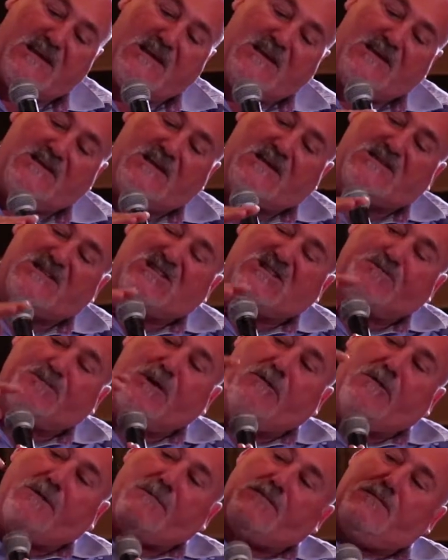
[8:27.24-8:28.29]
said he, his
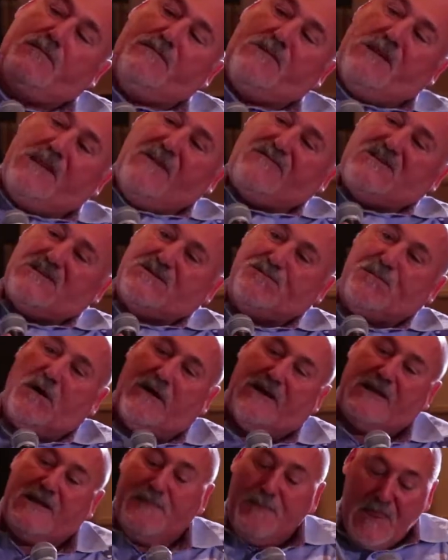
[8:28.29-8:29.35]
spirit left his
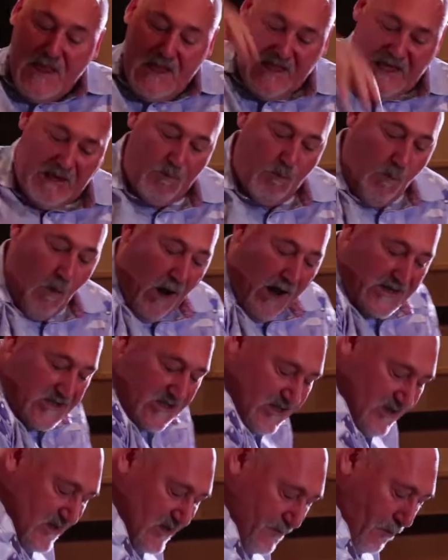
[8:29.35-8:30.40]
body. He
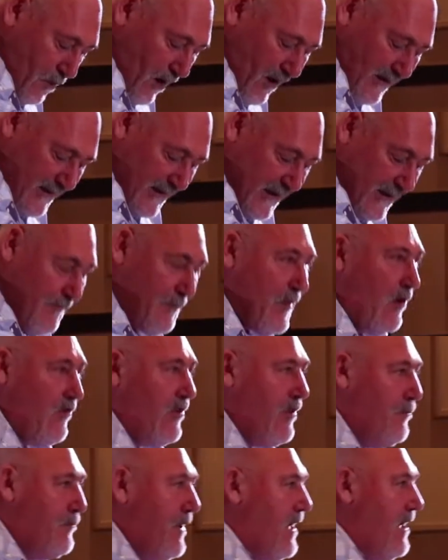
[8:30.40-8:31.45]
watched his body
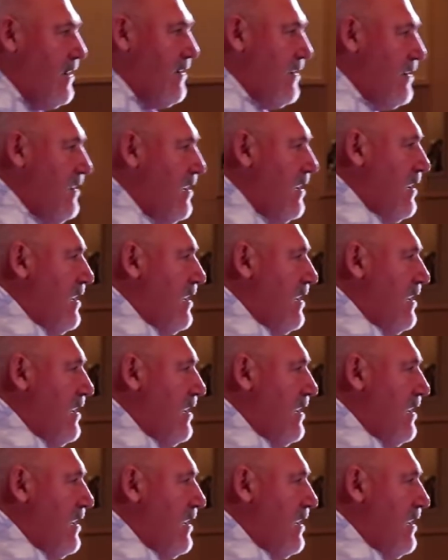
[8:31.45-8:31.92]
on the bed.